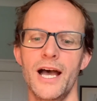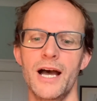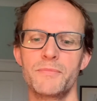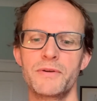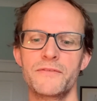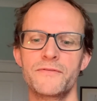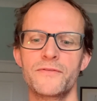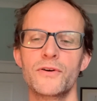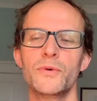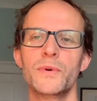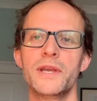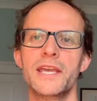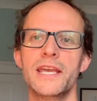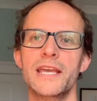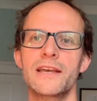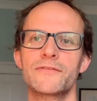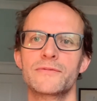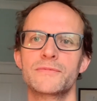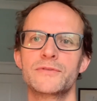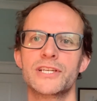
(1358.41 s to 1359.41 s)
Before we
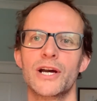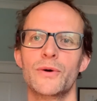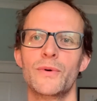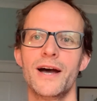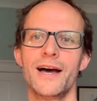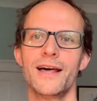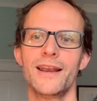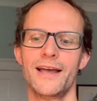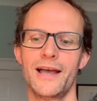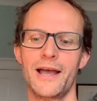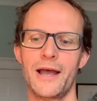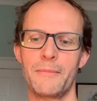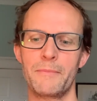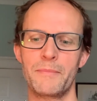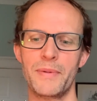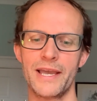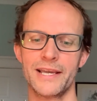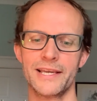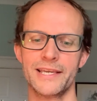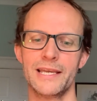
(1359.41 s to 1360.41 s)
hear from Joelle and
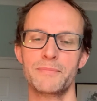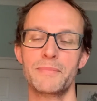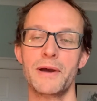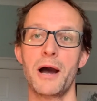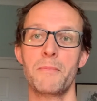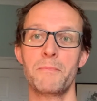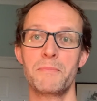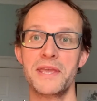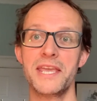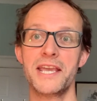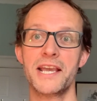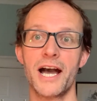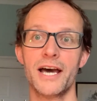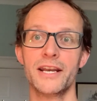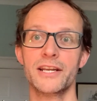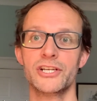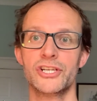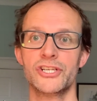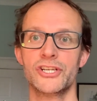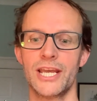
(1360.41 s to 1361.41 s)
Becky about being
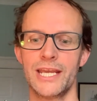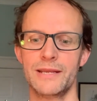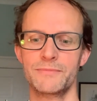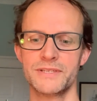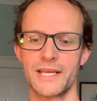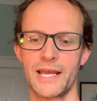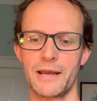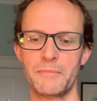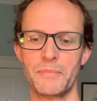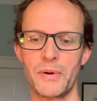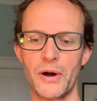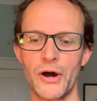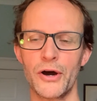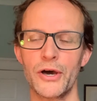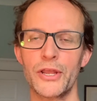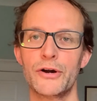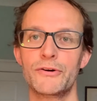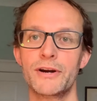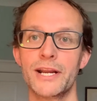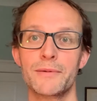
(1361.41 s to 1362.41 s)
unashamed and
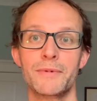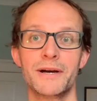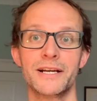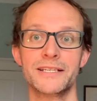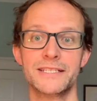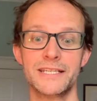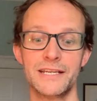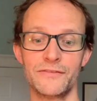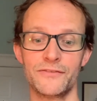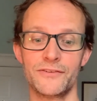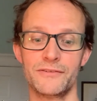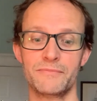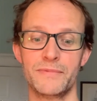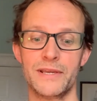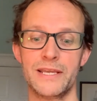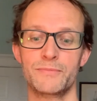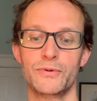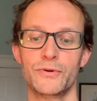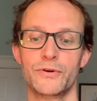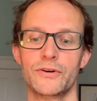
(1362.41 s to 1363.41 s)
partnering among different
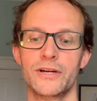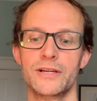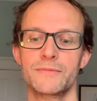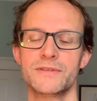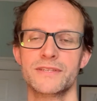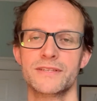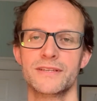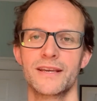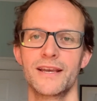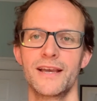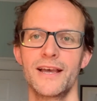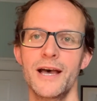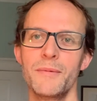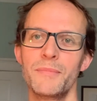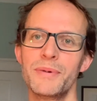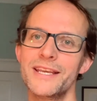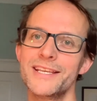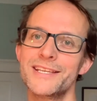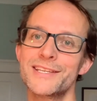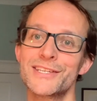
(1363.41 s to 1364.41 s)
people groups,
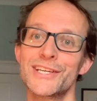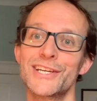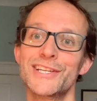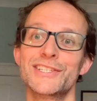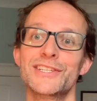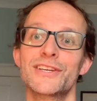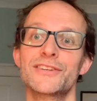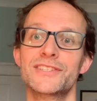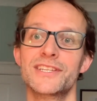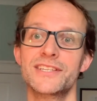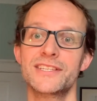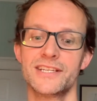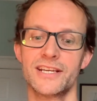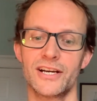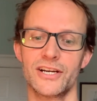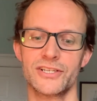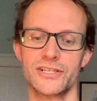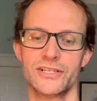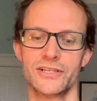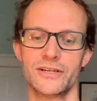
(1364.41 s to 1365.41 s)
please turn to those
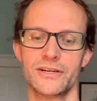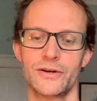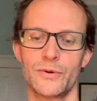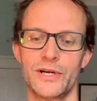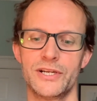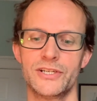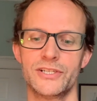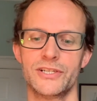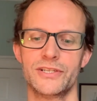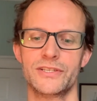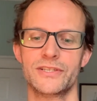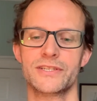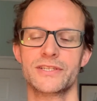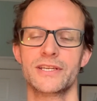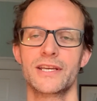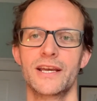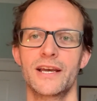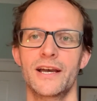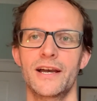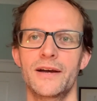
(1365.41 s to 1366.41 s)
discussion questions
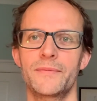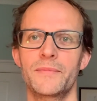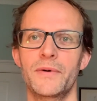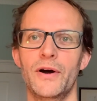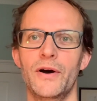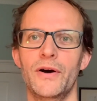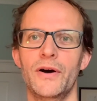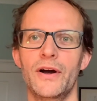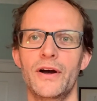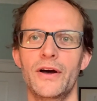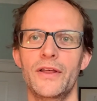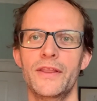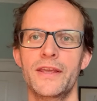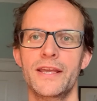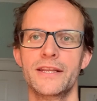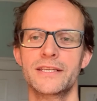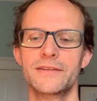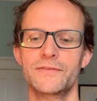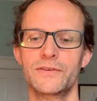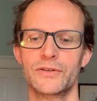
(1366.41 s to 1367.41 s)
at the
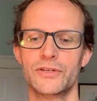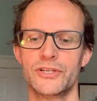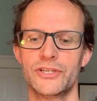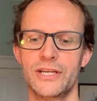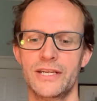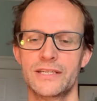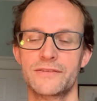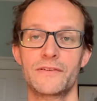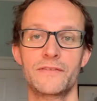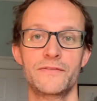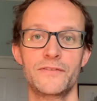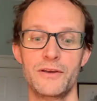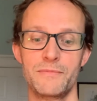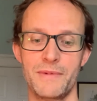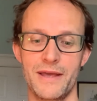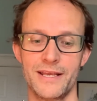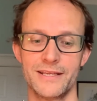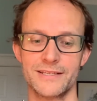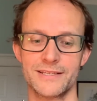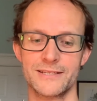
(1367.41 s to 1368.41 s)
end of your sheet for a few
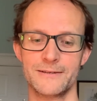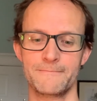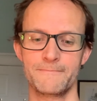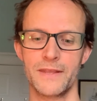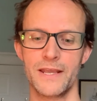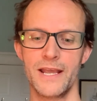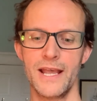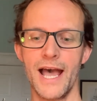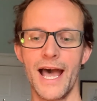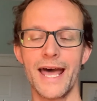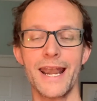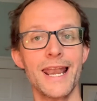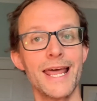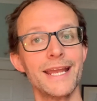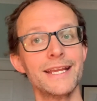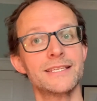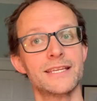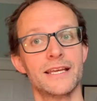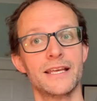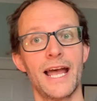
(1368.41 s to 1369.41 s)
minutes. And
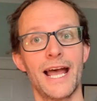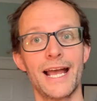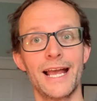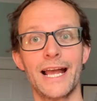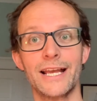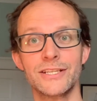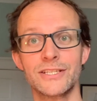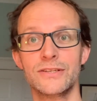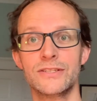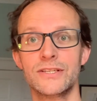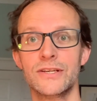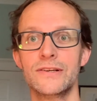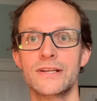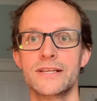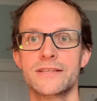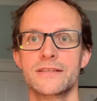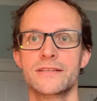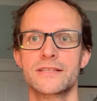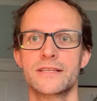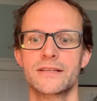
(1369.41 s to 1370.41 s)
later, as you do
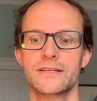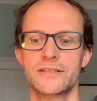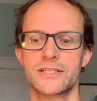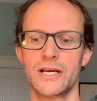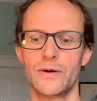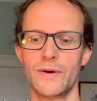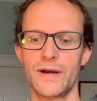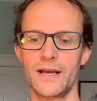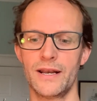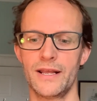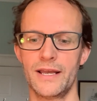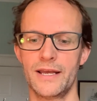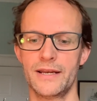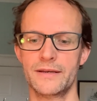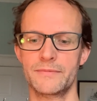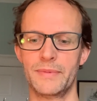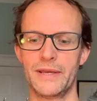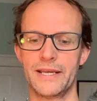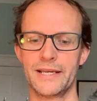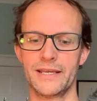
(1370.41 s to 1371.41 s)
listen to Joelle
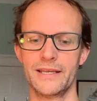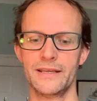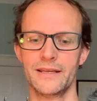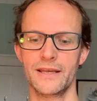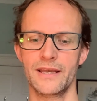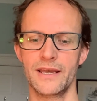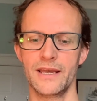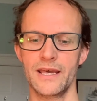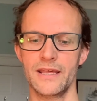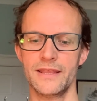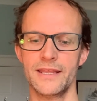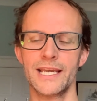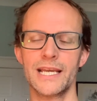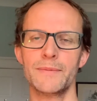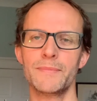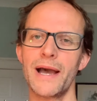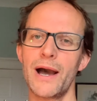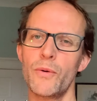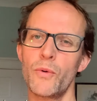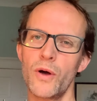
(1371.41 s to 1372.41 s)
and Becky, think
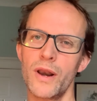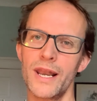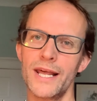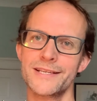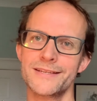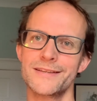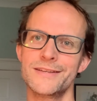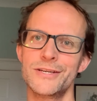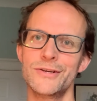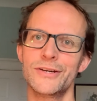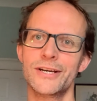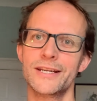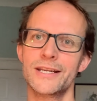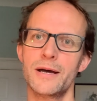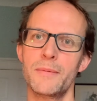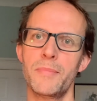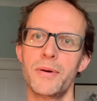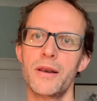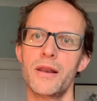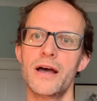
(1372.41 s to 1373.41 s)
about what lessons you can
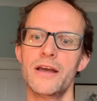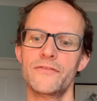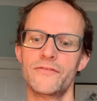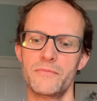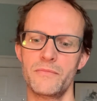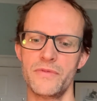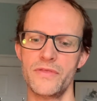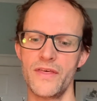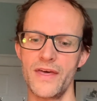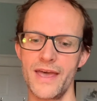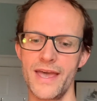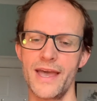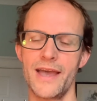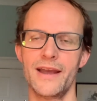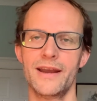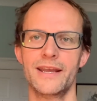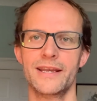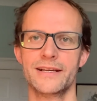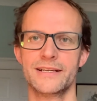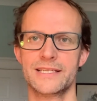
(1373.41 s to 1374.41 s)
apply from
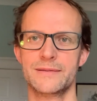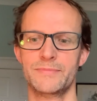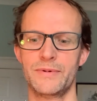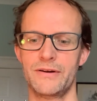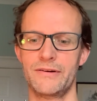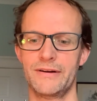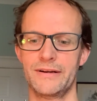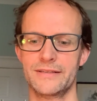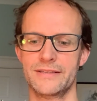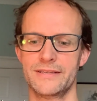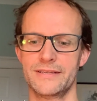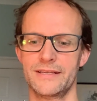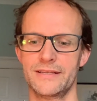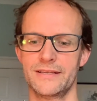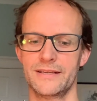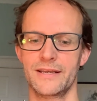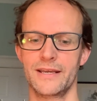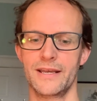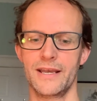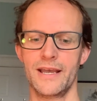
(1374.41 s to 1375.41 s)
their experience
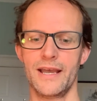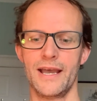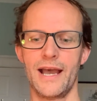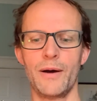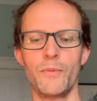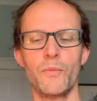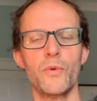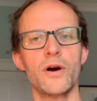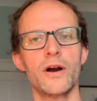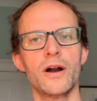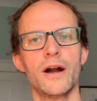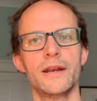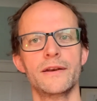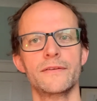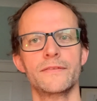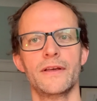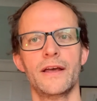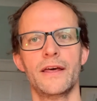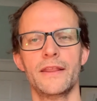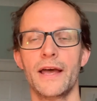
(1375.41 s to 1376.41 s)
and what kind
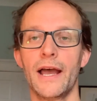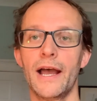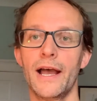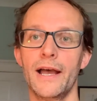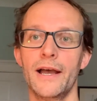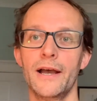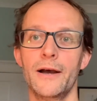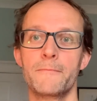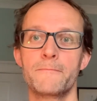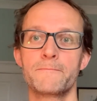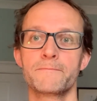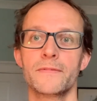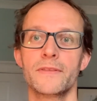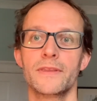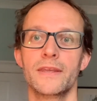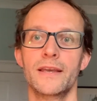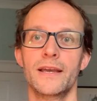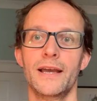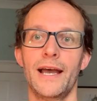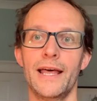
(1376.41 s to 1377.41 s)

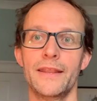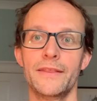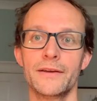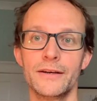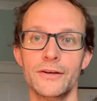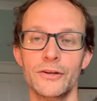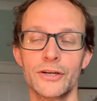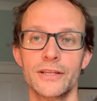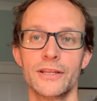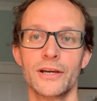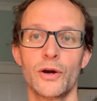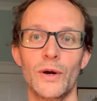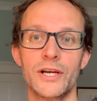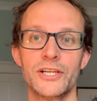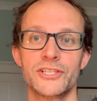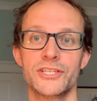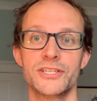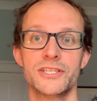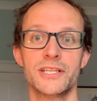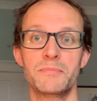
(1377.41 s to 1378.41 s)
of look at the
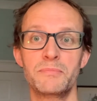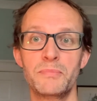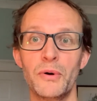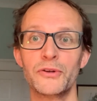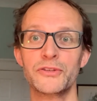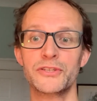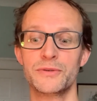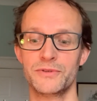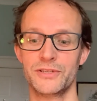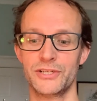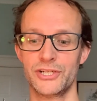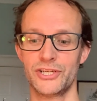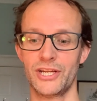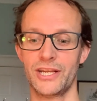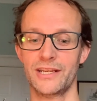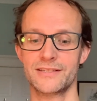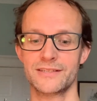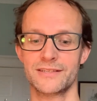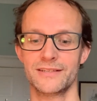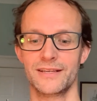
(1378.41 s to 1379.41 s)
questions at the bottom of the
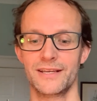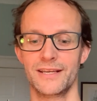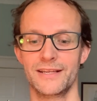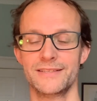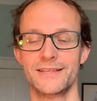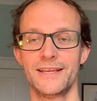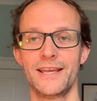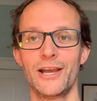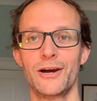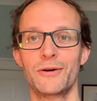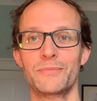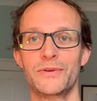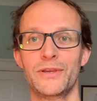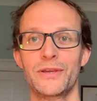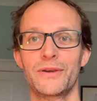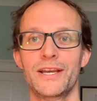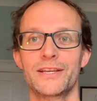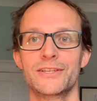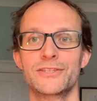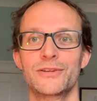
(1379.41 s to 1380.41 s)
sheet to help
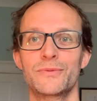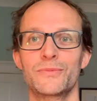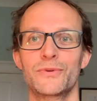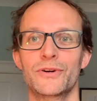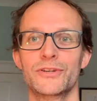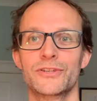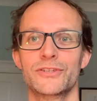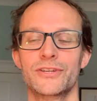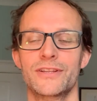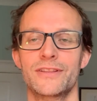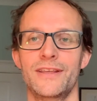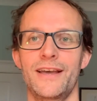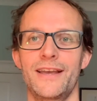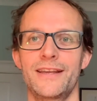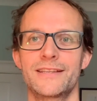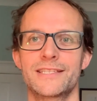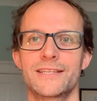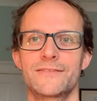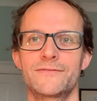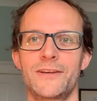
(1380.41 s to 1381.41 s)
you as you watch that
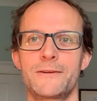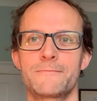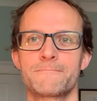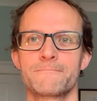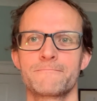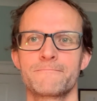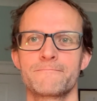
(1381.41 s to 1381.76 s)
interview.